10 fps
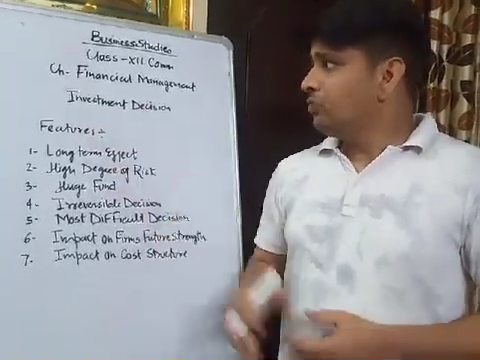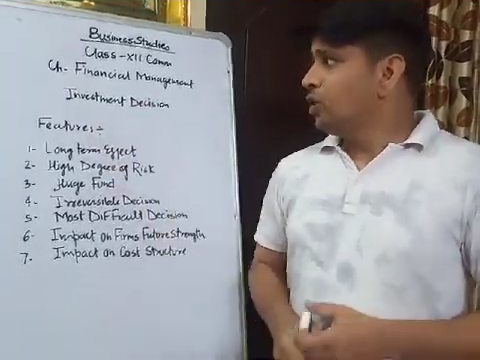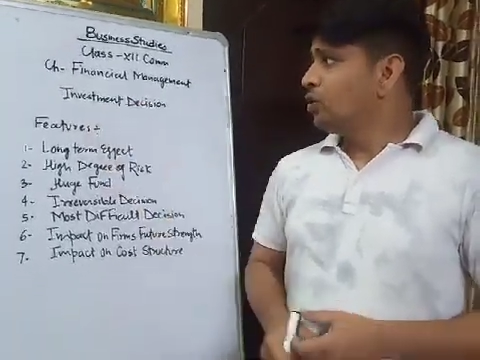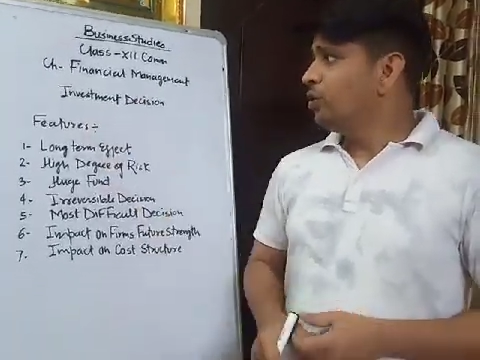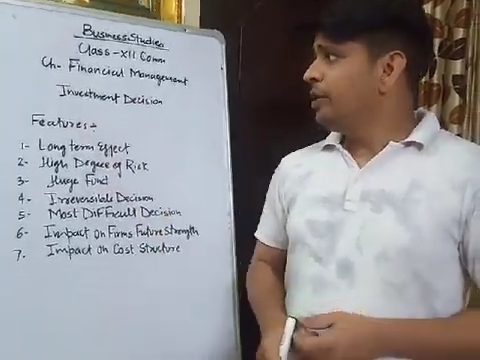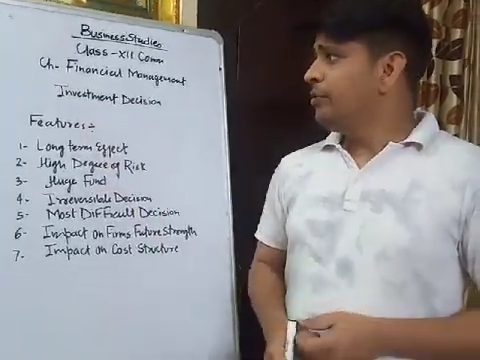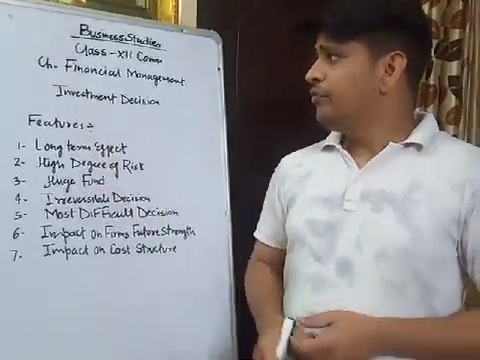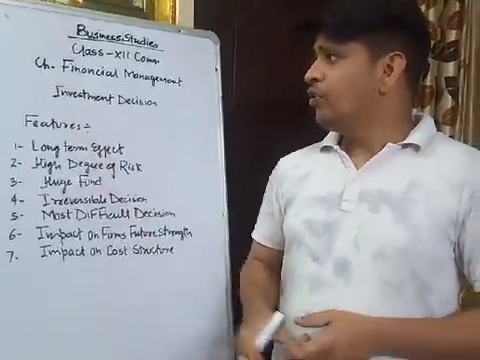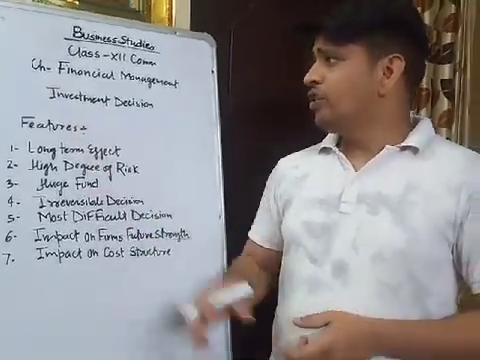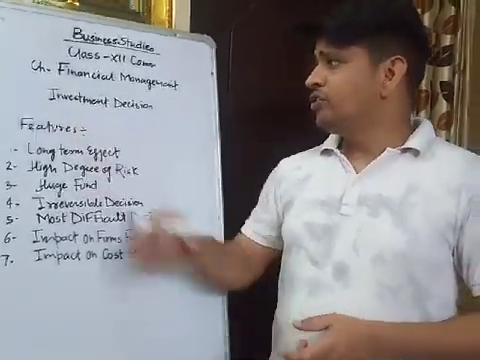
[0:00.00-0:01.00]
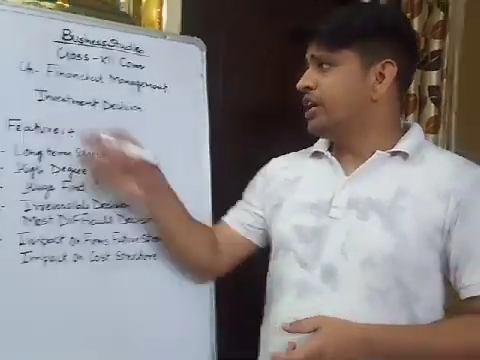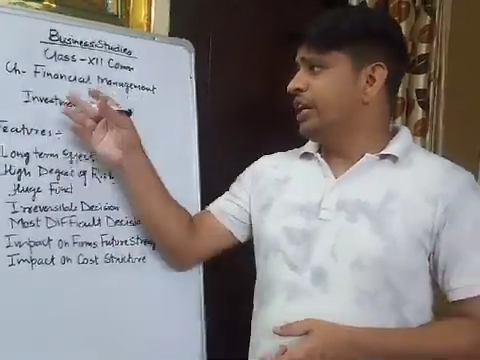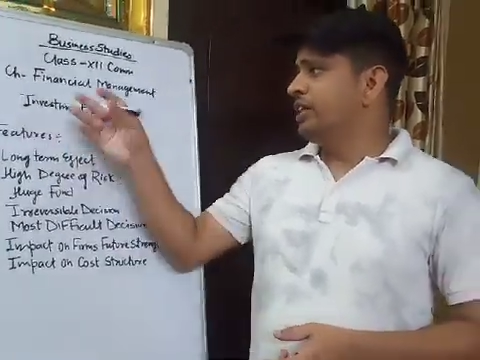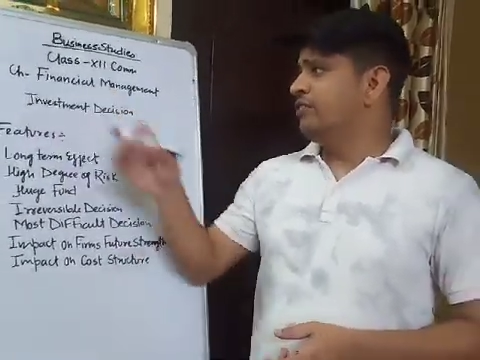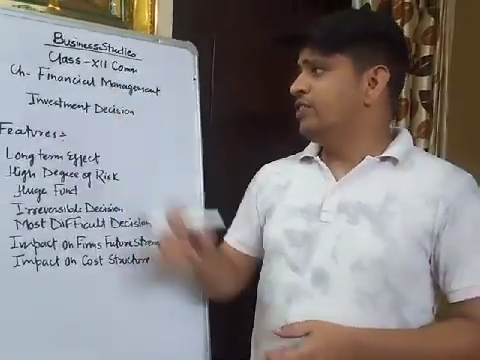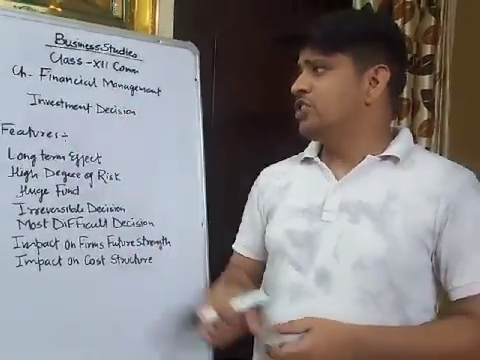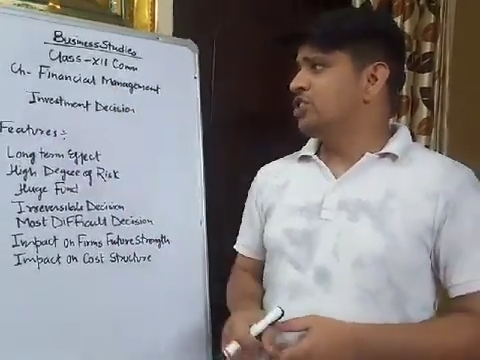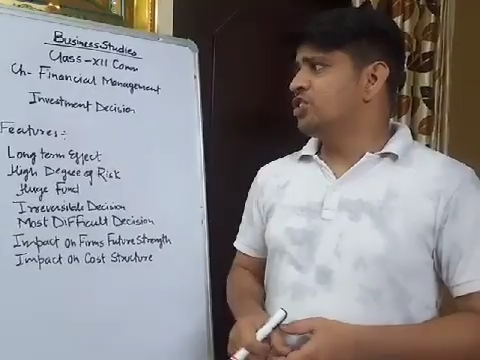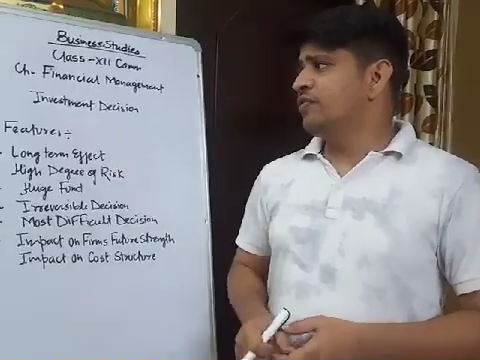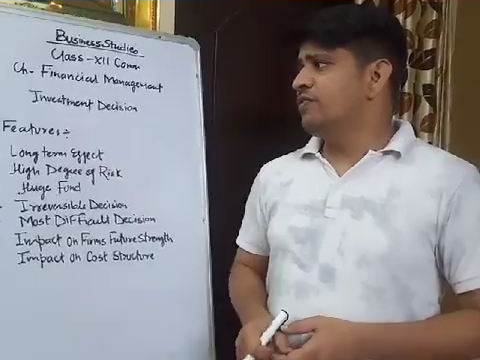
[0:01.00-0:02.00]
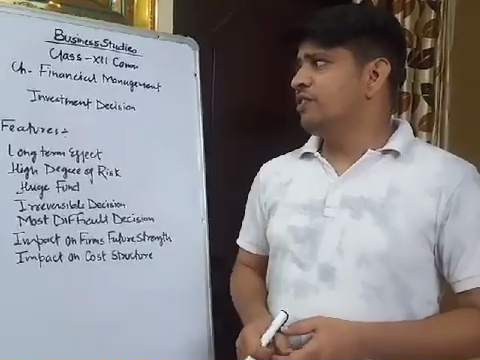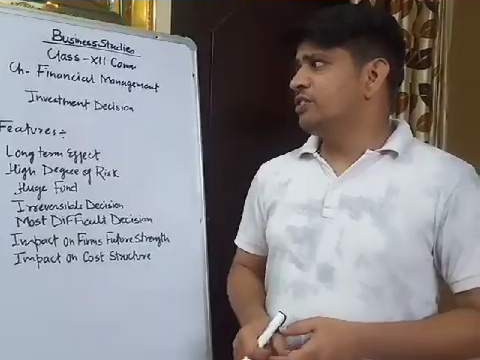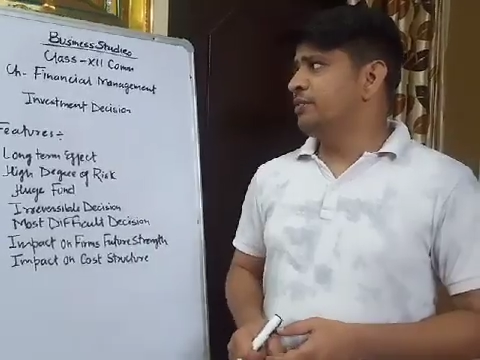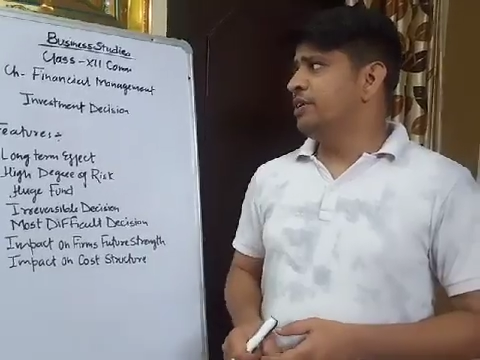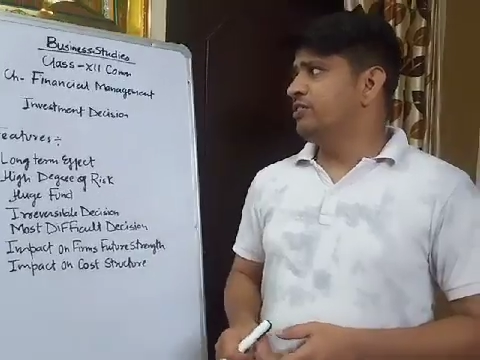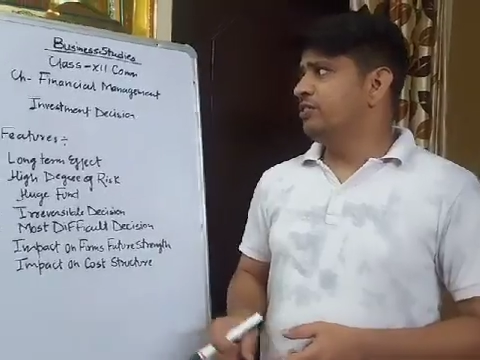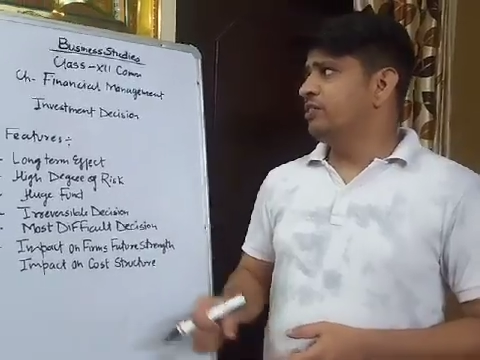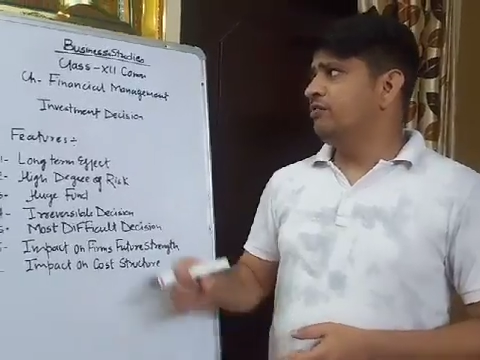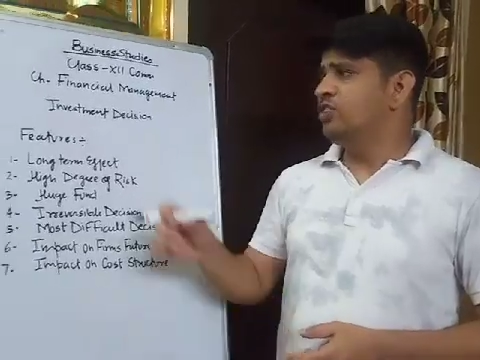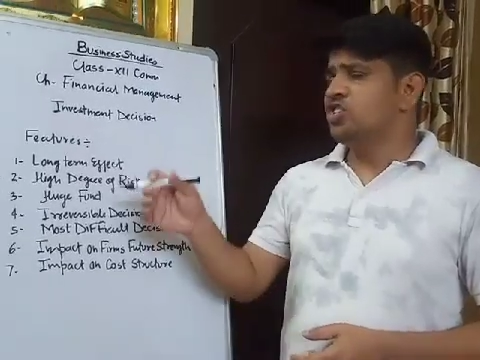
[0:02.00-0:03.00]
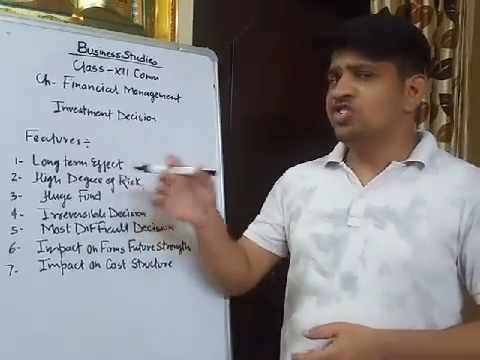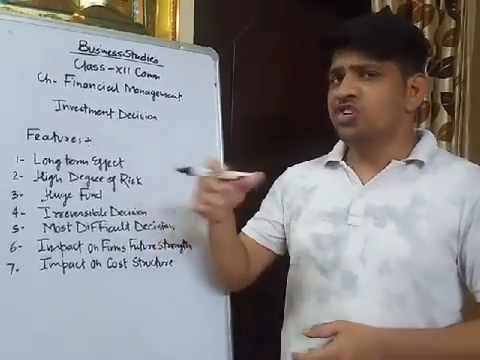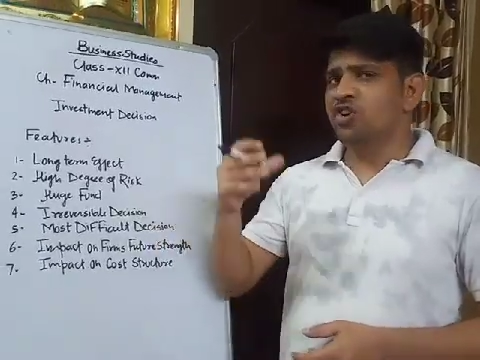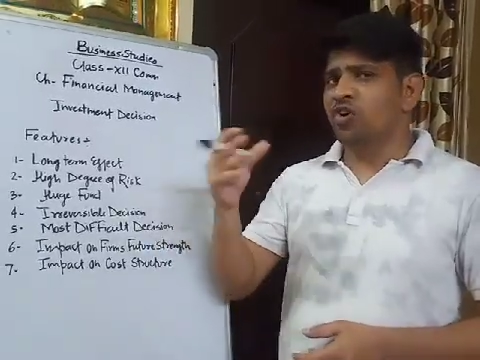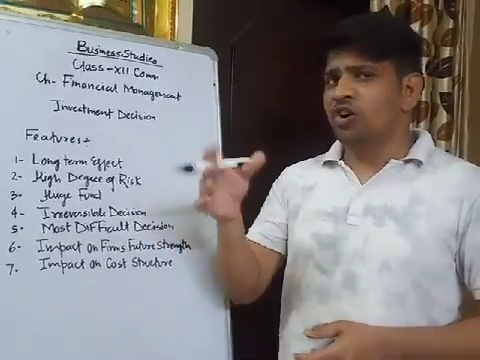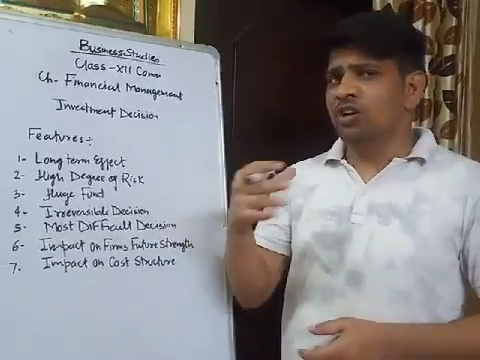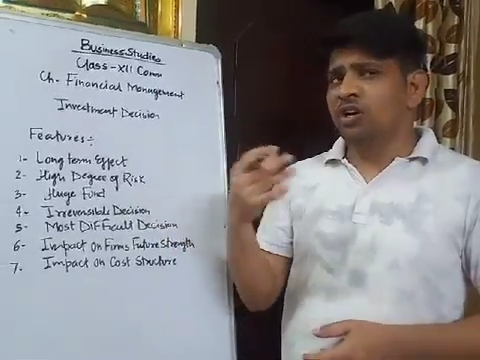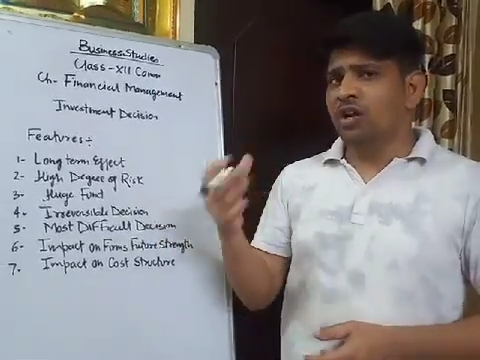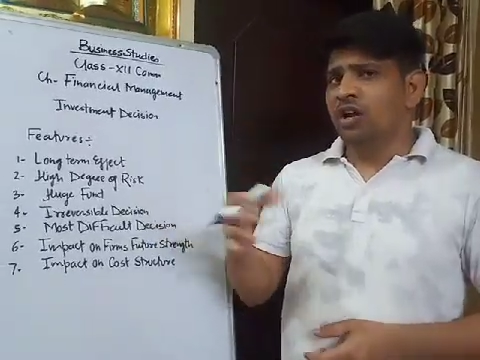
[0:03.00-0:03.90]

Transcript: today, before starting the features of investment decision, we just recall